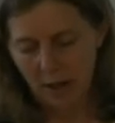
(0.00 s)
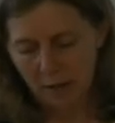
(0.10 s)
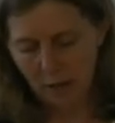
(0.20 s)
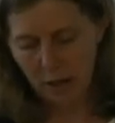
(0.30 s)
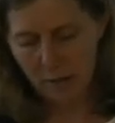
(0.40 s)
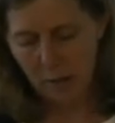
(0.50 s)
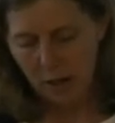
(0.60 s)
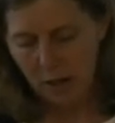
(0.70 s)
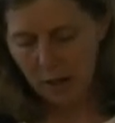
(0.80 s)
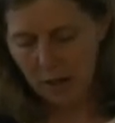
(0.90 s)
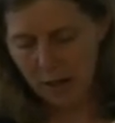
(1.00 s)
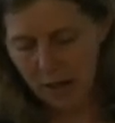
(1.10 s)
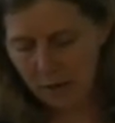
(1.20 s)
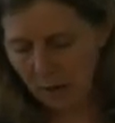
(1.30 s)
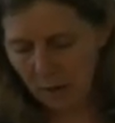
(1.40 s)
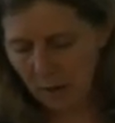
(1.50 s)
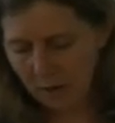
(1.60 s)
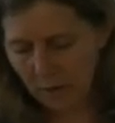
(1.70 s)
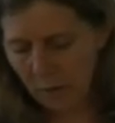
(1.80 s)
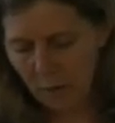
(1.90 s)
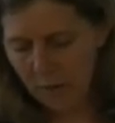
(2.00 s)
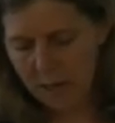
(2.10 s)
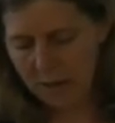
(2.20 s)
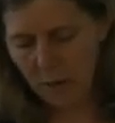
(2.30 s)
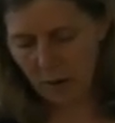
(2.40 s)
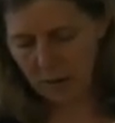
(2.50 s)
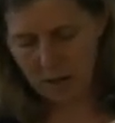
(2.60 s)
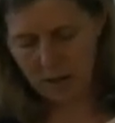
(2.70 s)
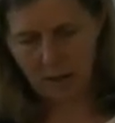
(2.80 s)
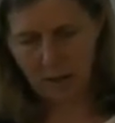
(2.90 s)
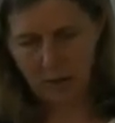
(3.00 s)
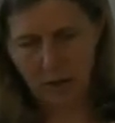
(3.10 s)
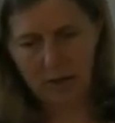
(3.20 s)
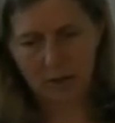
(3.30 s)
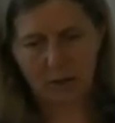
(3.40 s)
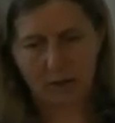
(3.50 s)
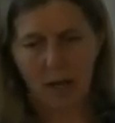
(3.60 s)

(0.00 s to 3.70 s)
So, you know, there are really worrying things.